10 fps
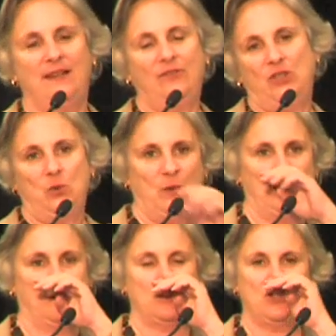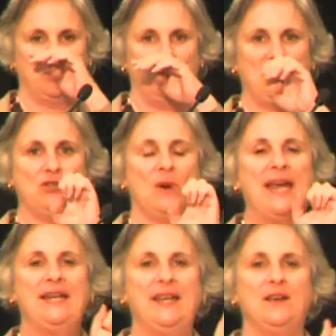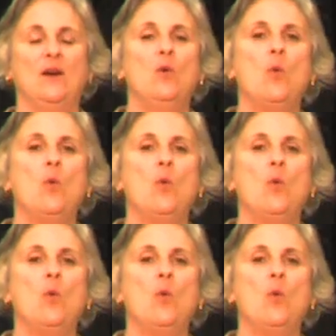if you will, should be trading